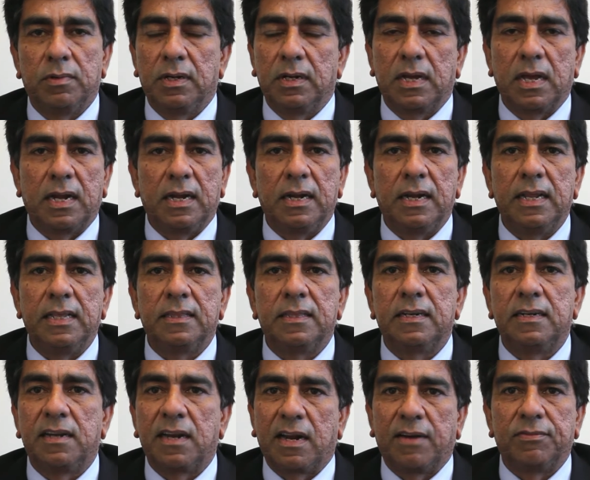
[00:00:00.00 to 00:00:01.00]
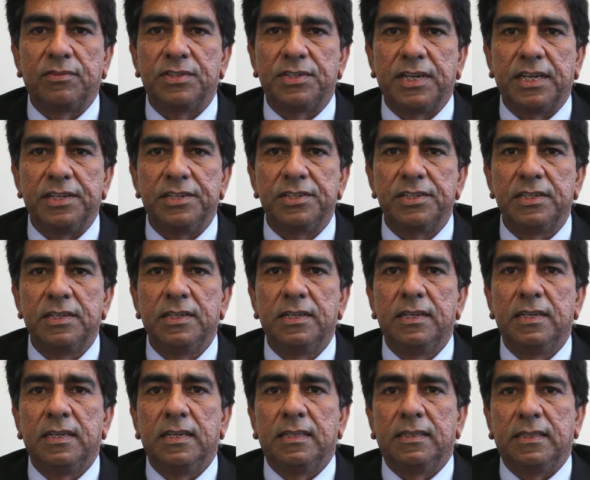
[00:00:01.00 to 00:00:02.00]
currently in the draft stage.
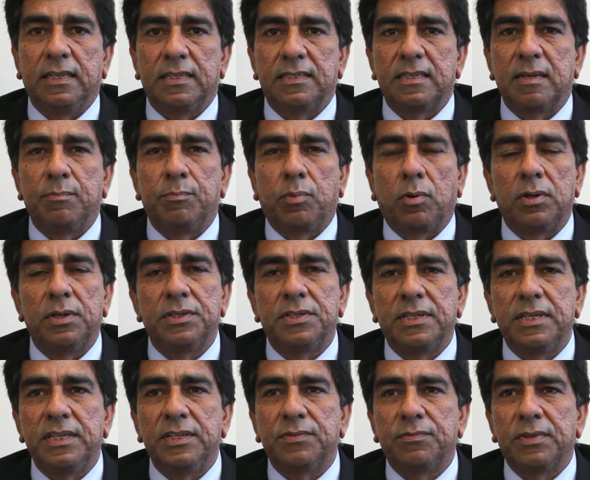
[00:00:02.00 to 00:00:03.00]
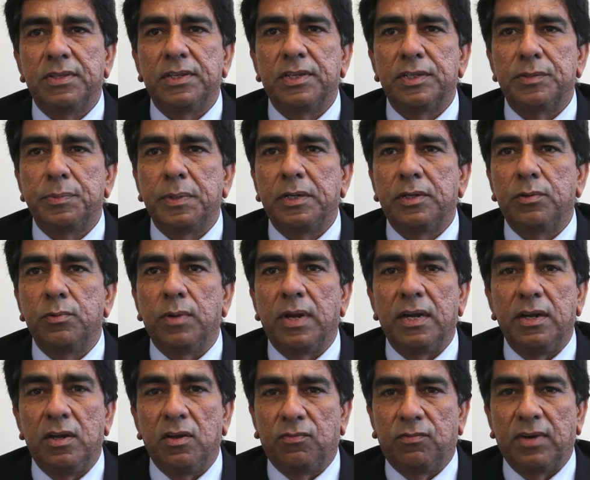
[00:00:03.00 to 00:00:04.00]
There's some policies with respect to
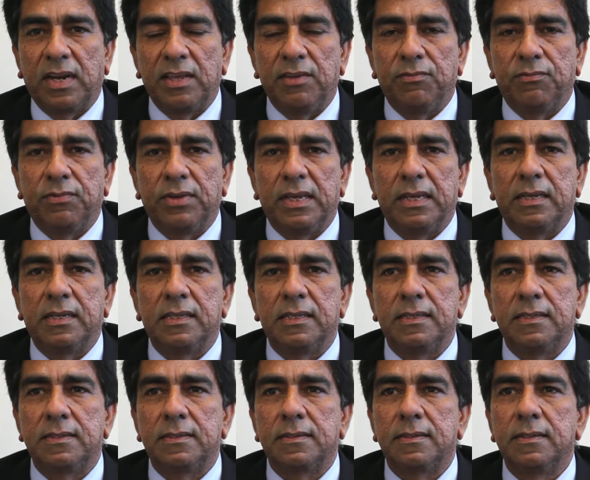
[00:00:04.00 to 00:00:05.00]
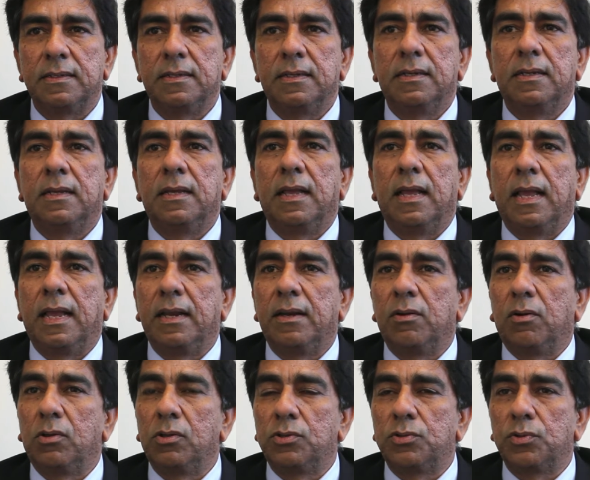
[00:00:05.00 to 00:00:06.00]
end-of-life vehicles and
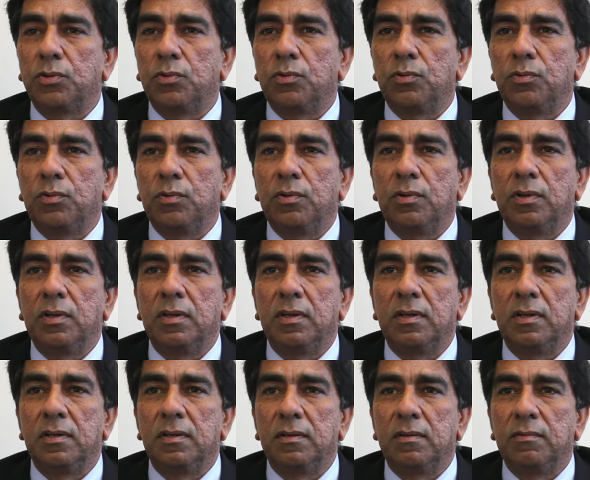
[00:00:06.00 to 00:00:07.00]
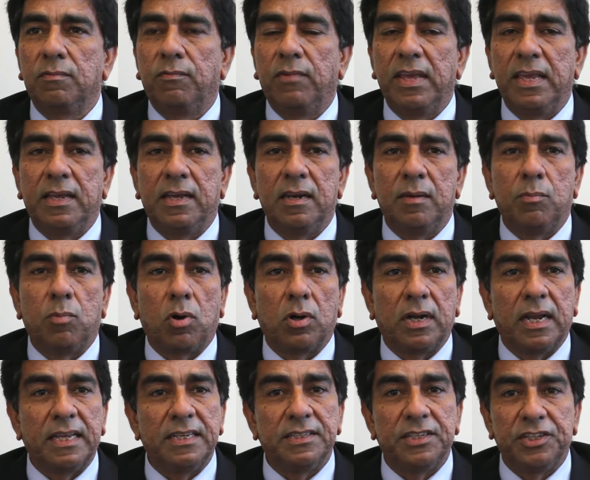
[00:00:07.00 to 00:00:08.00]
also vehicle
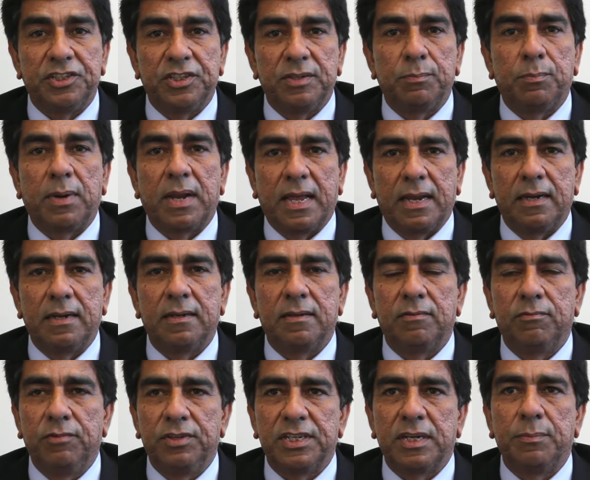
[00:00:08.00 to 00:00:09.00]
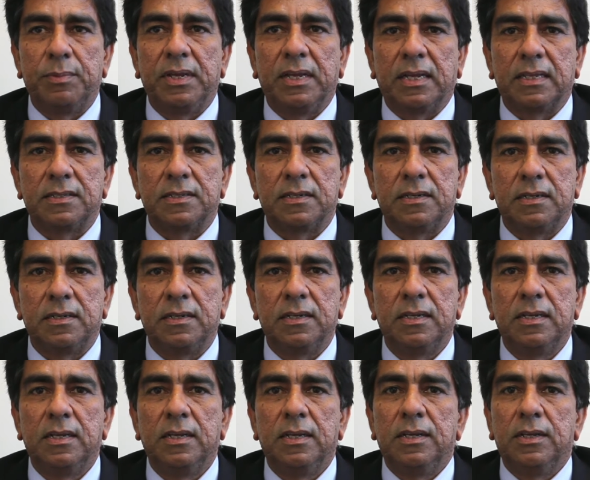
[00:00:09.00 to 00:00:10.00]
modernization plan, which are being considered.
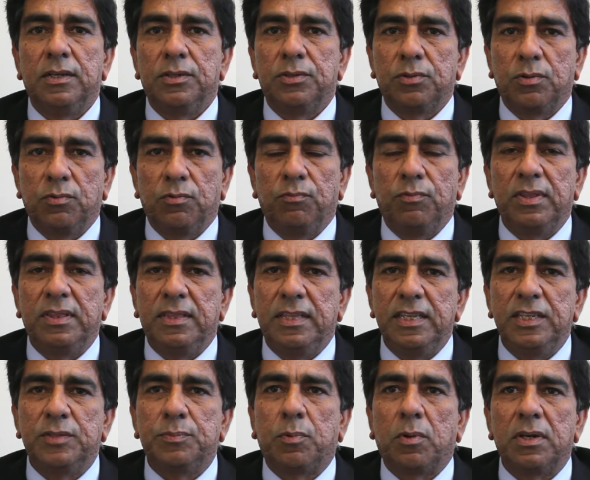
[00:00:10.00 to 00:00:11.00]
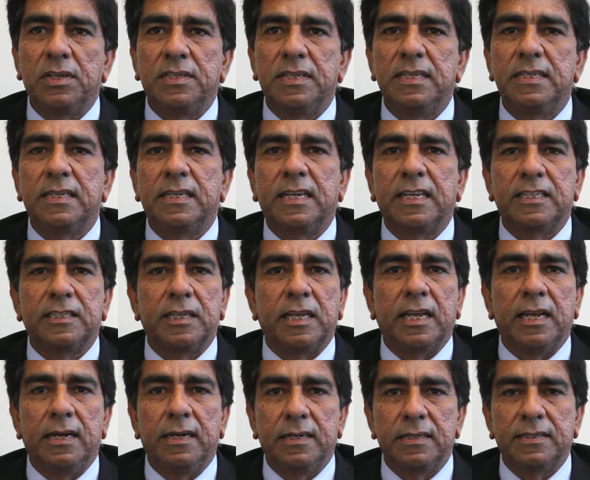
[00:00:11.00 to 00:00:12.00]
So with these policies, it
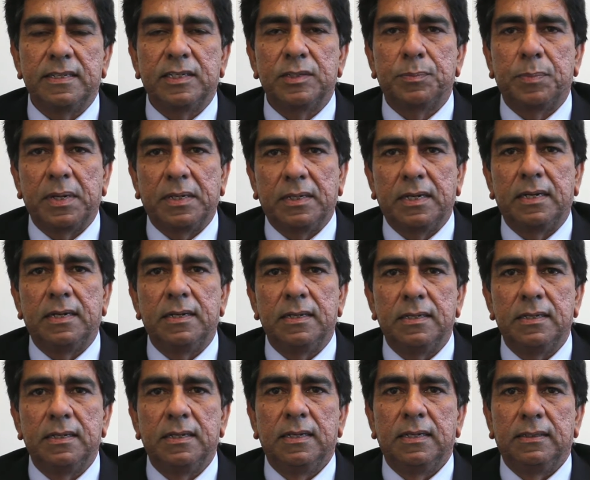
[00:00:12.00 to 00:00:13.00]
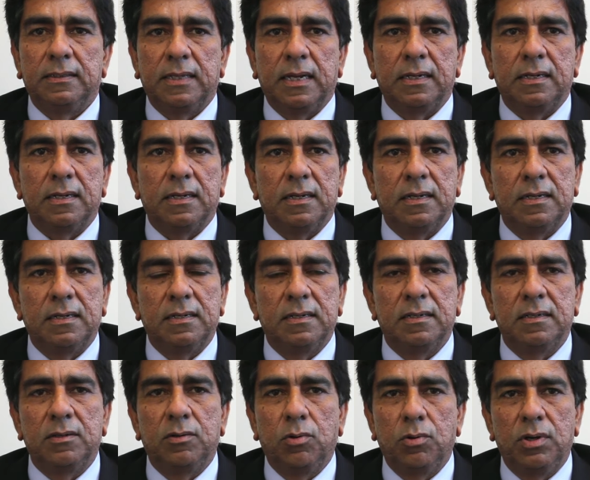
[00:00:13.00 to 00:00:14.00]
is expected that
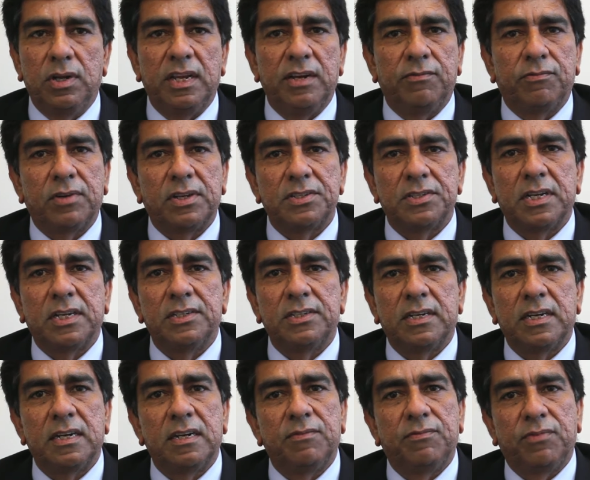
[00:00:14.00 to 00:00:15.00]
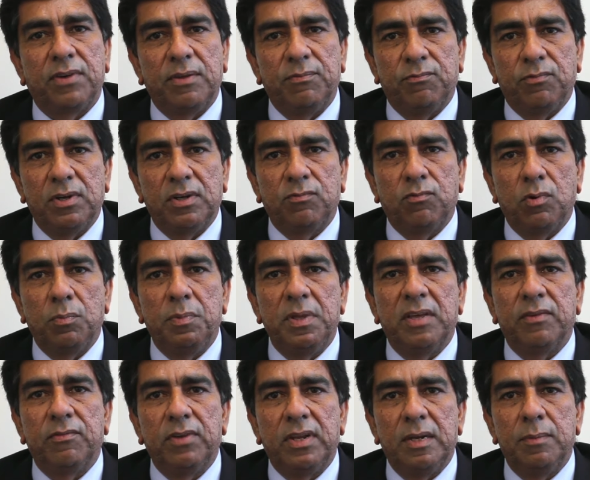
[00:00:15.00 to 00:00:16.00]
a good infrastructure and a framework would be
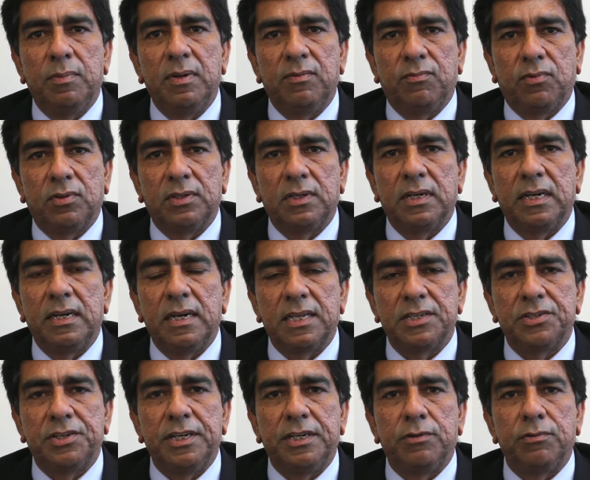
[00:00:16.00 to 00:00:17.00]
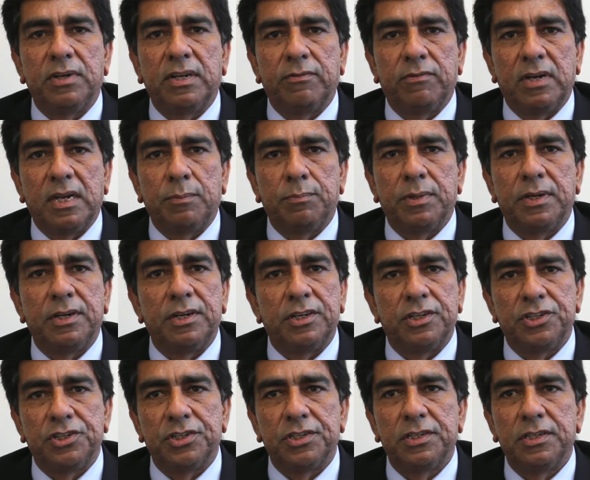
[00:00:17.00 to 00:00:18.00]
available for the industry to develop and
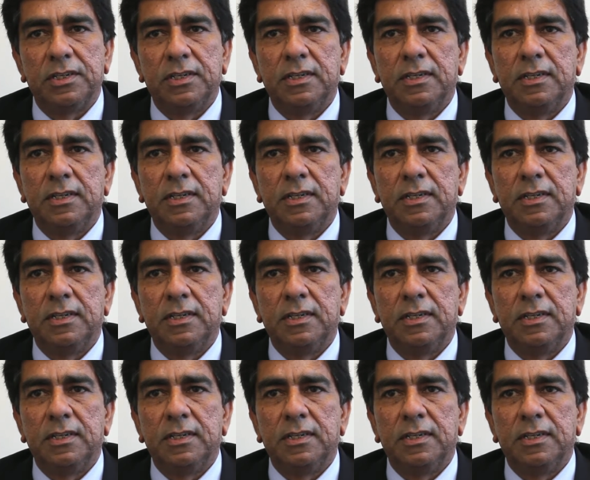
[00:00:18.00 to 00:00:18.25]
nurture.